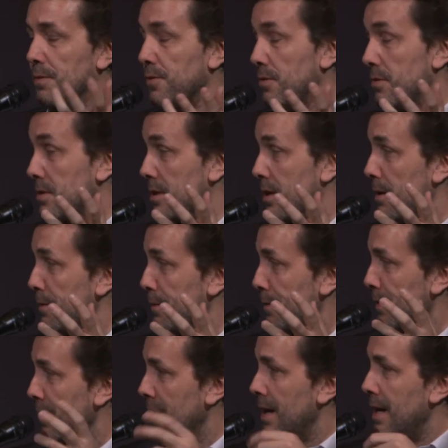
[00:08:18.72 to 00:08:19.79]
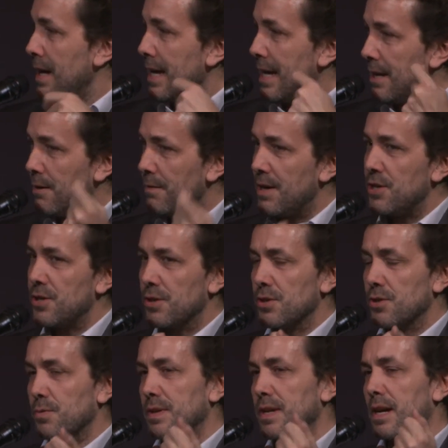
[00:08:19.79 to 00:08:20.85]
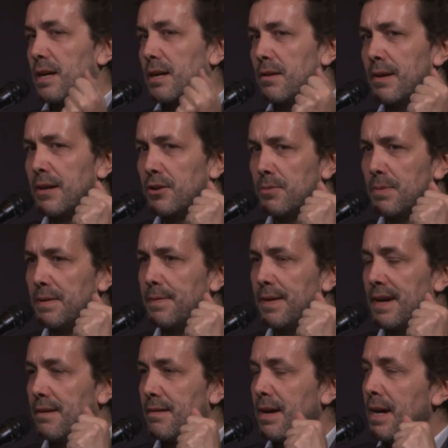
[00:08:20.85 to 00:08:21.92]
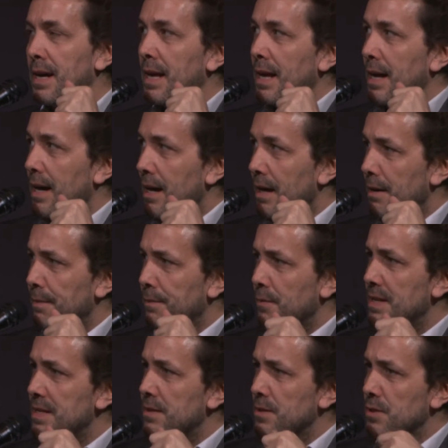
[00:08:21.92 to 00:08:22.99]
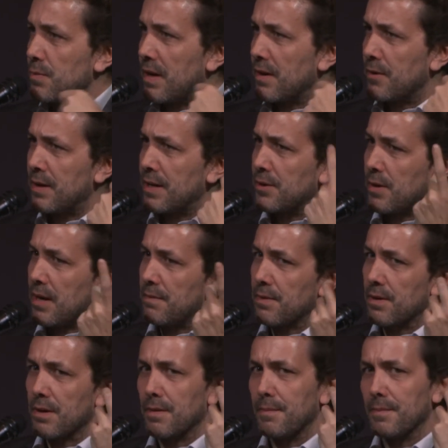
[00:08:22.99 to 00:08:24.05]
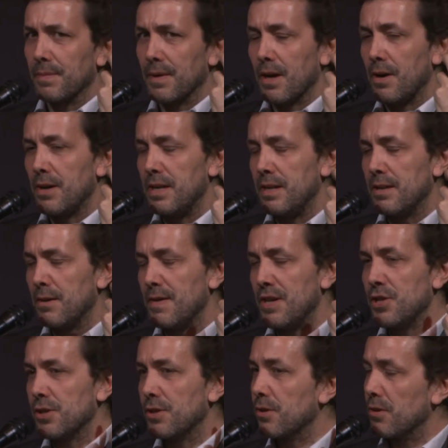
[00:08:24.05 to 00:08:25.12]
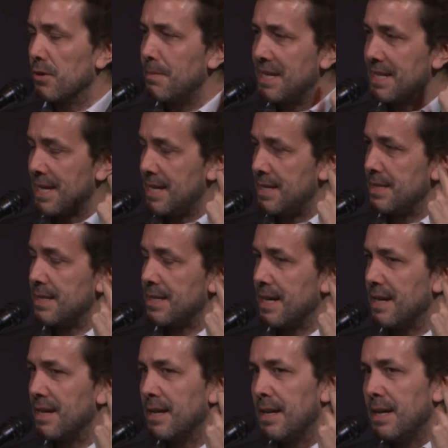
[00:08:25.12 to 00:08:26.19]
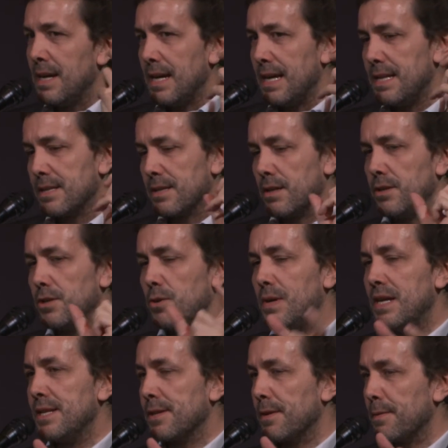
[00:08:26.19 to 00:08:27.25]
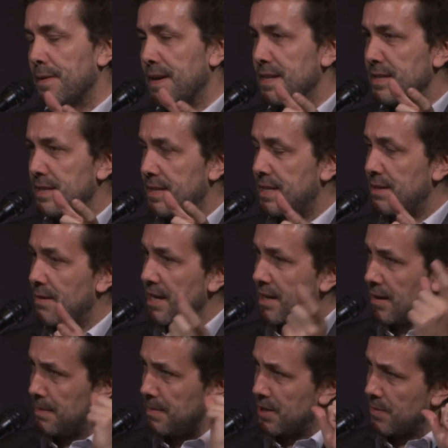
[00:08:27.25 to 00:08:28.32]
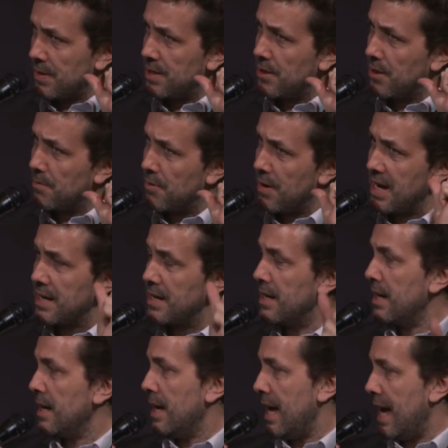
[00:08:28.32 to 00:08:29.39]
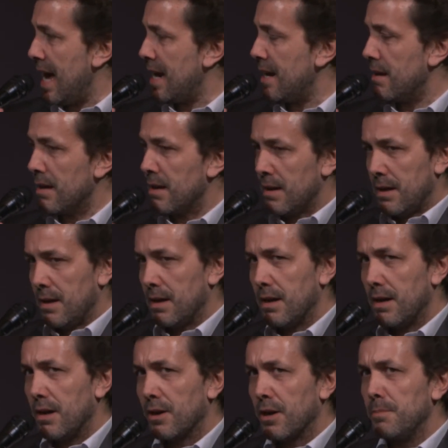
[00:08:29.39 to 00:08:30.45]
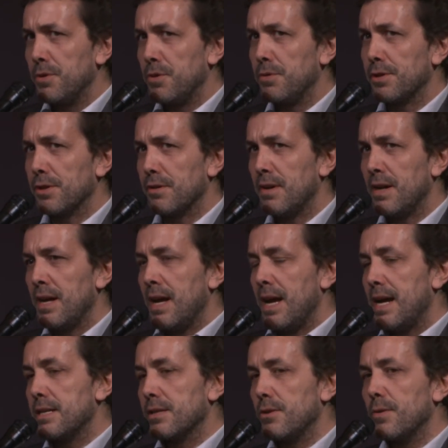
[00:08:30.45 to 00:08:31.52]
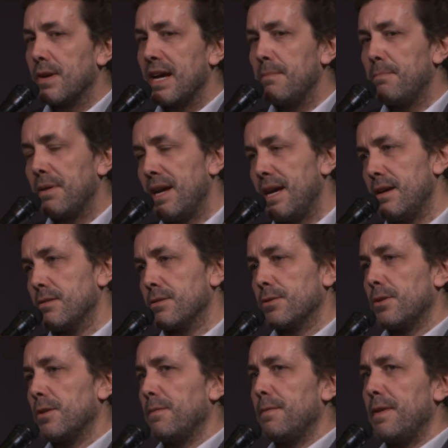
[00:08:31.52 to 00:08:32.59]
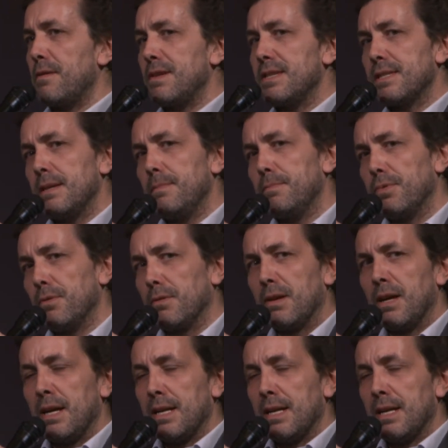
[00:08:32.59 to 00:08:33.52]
cool stuff, innovations we are going to be there. For instance, we are going to have an innovation called Mentalista. It's a new interface directly between your brain and a computer. And so you can play a sort of very simple